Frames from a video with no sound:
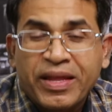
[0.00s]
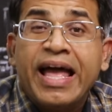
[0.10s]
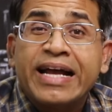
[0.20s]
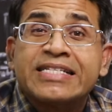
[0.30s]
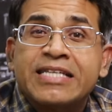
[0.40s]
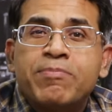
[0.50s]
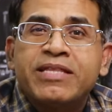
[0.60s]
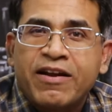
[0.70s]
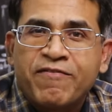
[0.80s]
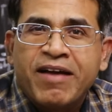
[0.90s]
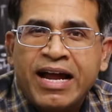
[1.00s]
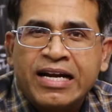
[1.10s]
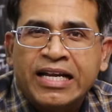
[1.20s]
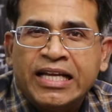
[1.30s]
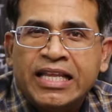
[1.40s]
Accept that
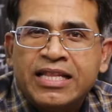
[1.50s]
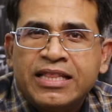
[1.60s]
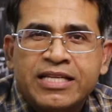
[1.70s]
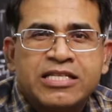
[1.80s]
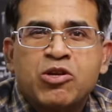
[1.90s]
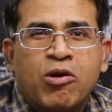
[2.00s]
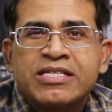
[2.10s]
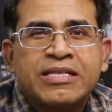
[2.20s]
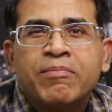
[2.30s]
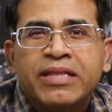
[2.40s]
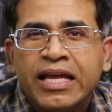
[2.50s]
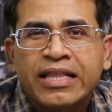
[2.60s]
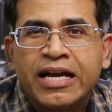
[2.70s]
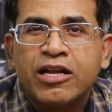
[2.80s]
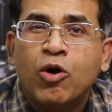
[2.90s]
fact. This is not
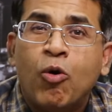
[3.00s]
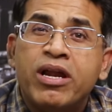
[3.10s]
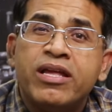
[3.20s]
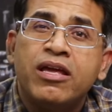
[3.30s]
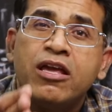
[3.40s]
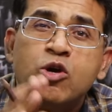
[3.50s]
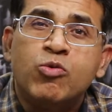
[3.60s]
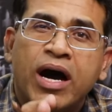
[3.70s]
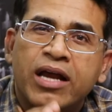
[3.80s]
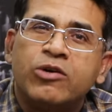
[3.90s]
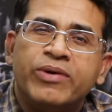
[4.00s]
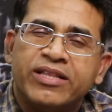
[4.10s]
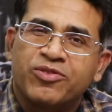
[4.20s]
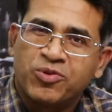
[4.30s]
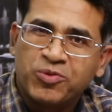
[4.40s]
something that only you are
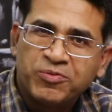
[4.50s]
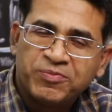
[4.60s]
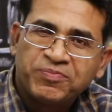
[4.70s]
going through.